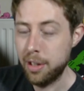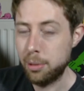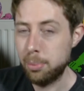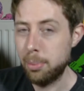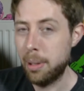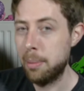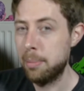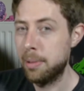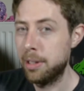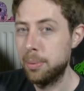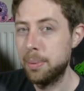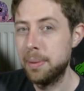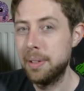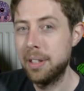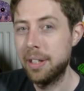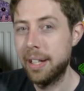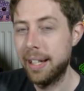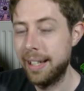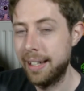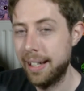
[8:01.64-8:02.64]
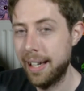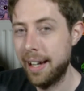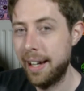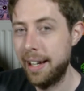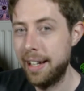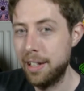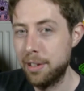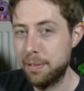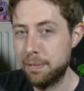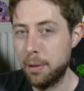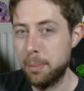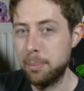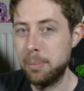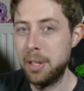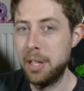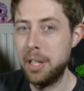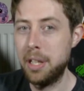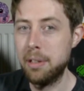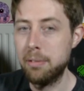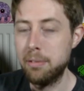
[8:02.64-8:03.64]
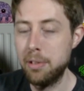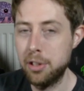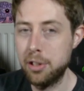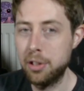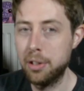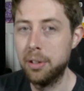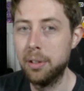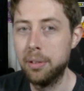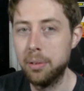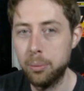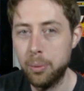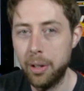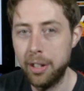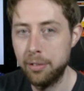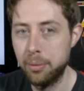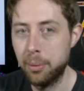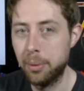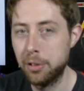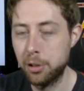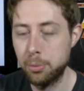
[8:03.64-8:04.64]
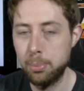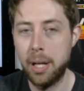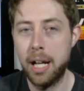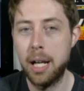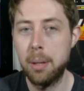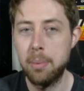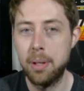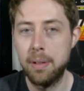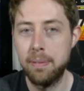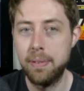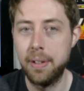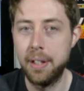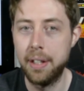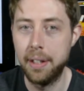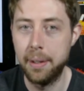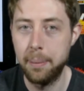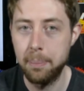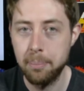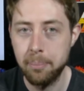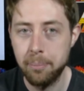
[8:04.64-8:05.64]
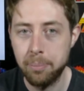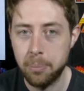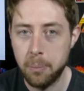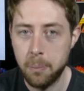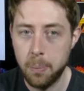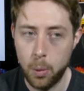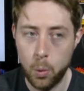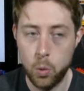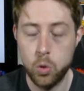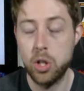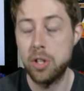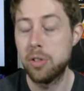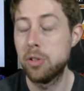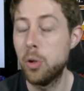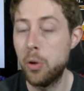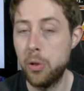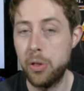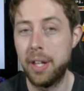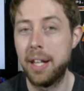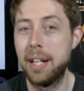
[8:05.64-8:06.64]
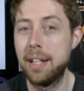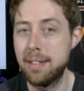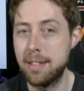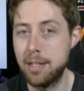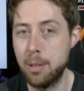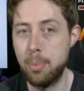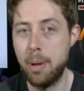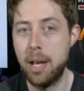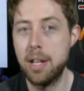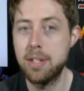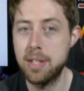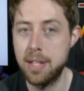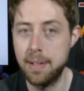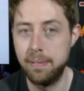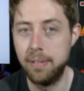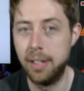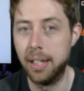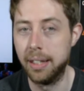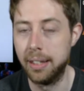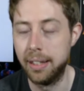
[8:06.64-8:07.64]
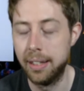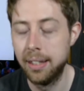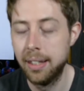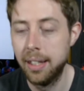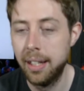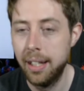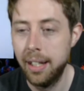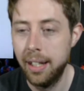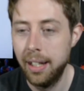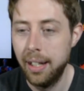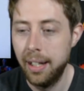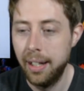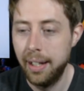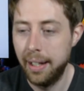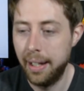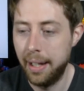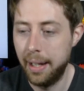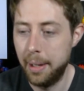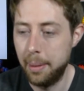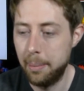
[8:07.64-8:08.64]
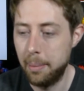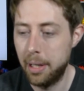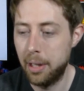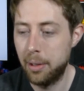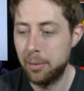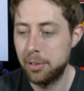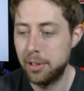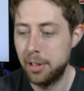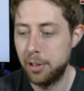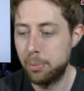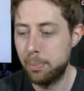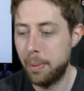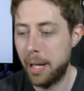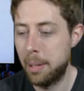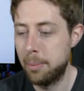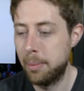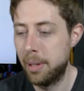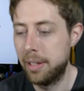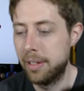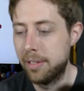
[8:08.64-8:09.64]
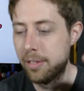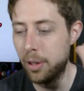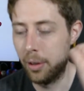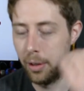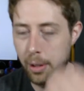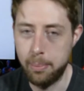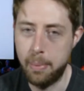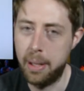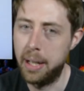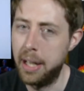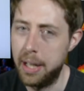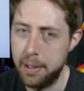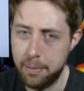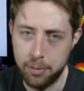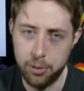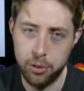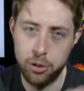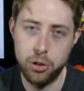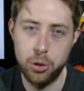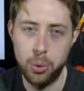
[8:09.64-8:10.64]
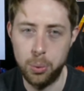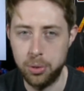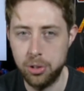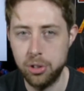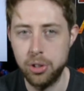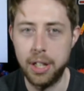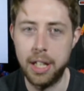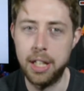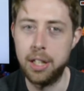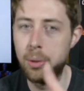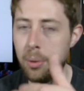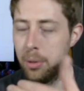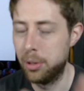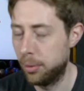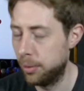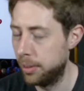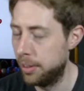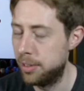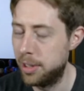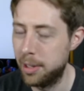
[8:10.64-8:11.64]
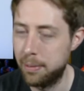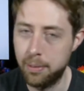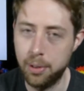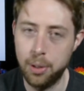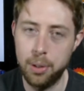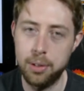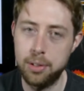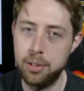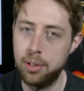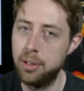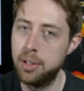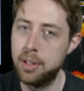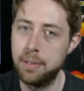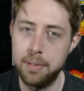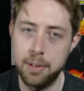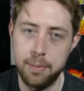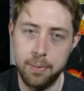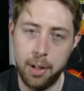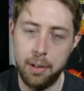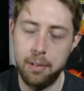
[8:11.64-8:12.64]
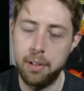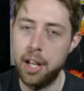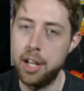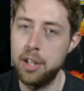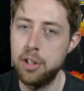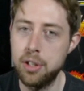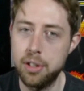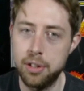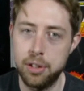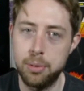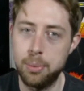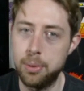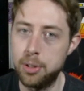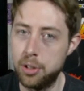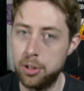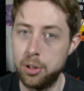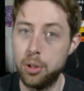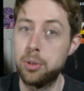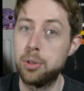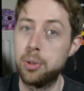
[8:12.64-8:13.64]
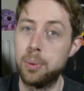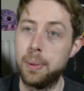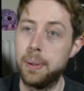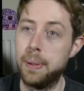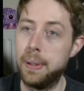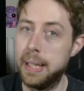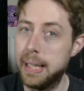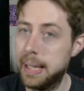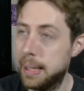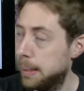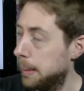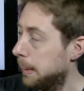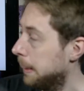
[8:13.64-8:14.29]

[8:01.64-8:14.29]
Spider-Man 2099 is from the original Wave 1 Spider-Man figure, which I still think is the best they've done. And obviously Spider-Man's got the many different suits, so you can do all these different alternatives and variations, which is also good.